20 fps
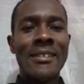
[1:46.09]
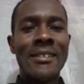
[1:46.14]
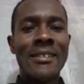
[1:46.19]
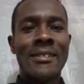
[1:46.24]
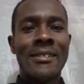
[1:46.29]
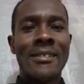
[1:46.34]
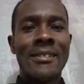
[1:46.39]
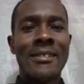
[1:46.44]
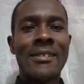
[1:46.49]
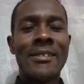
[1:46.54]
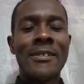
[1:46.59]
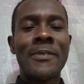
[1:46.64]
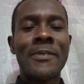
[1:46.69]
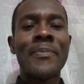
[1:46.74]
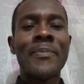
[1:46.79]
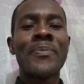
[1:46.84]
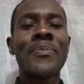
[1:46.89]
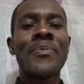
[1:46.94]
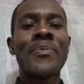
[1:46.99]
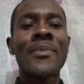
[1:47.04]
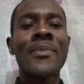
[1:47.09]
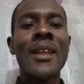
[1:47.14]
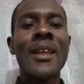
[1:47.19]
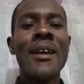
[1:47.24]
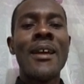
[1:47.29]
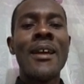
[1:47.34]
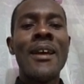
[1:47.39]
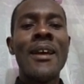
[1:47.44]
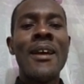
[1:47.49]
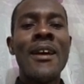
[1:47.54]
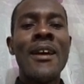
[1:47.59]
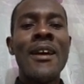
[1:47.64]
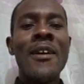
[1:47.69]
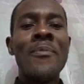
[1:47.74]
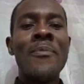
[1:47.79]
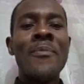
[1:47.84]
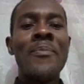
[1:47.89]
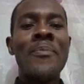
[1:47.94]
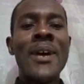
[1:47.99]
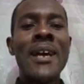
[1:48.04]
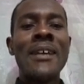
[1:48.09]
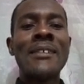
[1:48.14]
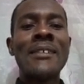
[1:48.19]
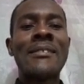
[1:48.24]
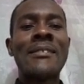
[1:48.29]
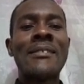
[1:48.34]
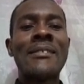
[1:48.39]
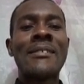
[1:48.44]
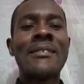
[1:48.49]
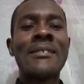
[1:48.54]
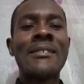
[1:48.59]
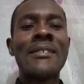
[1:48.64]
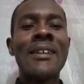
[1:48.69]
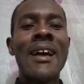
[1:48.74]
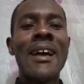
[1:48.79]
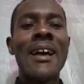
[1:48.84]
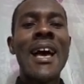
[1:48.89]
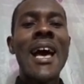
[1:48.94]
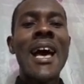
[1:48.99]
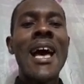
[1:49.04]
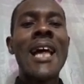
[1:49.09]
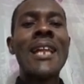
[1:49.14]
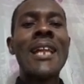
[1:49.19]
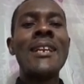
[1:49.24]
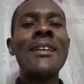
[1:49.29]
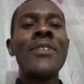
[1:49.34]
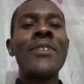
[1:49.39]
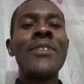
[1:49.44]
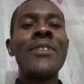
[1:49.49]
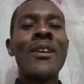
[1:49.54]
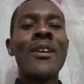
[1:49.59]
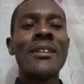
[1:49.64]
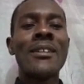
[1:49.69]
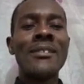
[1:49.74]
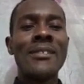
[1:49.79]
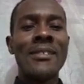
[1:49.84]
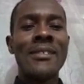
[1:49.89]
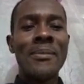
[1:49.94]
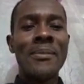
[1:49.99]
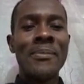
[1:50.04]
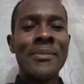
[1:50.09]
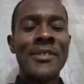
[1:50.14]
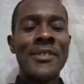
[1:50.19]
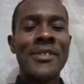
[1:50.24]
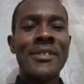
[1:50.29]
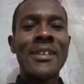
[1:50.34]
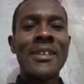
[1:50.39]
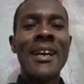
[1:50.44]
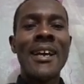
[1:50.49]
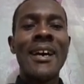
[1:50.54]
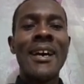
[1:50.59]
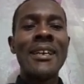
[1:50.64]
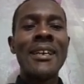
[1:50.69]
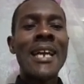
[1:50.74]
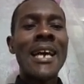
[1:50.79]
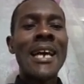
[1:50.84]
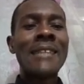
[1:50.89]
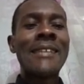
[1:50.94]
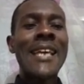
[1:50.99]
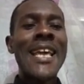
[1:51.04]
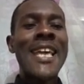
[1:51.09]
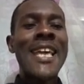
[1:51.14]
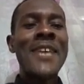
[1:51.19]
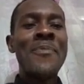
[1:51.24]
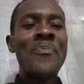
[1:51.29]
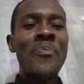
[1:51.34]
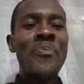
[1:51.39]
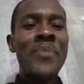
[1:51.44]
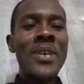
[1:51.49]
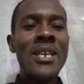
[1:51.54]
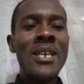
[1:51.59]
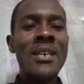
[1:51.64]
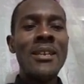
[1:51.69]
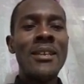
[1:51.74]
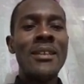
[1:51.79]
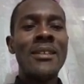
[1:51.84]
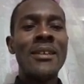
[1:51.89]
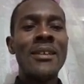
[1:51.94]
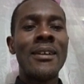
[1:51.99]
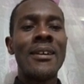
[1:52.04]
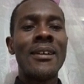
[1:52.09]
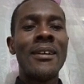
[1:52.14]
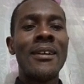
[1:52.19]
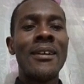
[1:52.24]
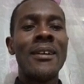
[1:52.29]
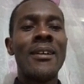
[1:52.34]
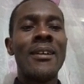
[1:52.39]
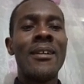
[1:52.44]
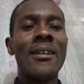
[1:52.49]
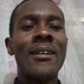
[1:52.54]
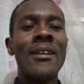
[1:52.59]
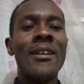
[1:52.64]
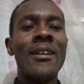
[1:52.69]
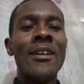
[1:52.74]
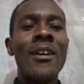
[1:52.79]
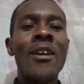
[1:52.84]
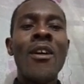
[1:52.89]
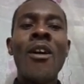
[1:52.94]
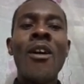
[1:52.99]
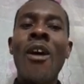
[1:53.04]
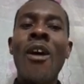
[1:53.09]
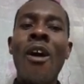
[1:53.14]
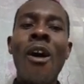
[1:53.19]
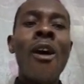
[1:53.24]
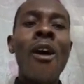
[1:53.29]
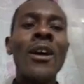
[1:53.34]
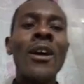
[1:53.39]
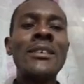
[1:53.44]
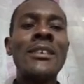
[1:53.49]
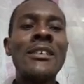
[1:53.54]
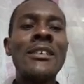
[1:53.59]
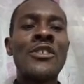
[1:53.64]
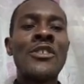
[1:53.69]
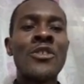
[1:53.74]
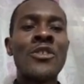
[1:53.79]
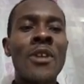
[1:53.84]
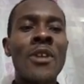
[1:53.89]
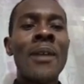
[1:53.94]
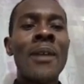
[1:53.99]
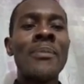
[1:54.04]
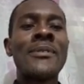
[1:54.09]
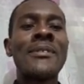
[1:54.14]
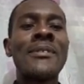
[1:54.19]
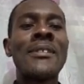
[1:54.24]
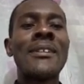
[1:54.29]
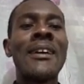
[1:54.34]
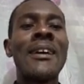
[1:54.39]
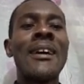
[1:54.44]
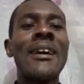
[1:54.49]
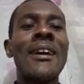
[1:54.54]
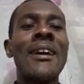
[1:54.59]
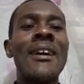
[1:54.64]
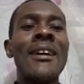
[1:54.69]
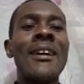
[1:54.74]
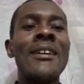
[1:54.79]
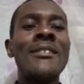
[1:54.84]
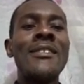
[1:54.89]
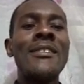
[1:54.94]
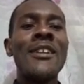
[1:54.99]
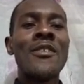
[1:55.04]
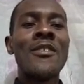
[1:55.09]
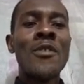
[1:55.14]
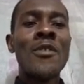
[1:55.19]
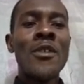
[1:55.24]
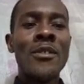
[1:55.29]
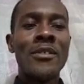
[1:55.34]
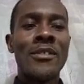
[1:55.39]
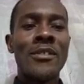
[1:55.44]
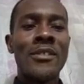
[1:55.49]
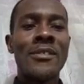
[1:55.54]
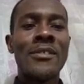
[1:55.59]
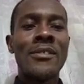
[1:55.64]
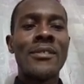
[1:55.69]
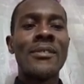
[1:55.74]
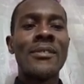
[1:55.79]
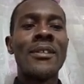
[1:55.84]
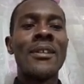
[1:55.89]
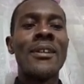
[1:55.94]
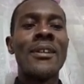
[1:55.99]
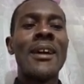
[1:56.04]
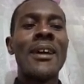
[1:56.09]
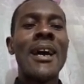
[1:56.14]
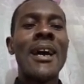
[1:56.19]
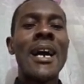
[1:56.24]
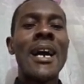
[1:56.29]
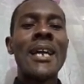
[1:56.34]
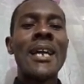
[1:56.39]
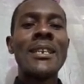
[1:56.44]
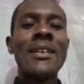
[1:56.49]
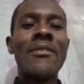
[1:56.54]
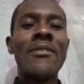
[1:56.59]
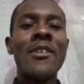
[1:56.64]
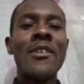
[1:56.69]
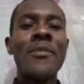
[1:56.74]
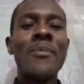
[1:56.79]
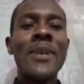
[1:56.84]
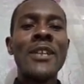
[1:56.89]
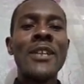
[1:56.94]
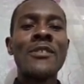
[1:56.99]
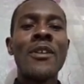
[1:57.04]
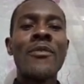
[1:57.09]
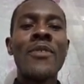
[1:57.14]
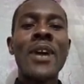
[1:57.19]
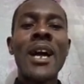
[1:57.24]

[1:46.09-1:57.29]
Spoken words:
Pests are living organisms that impede or disrupt the growth and development of agricultural products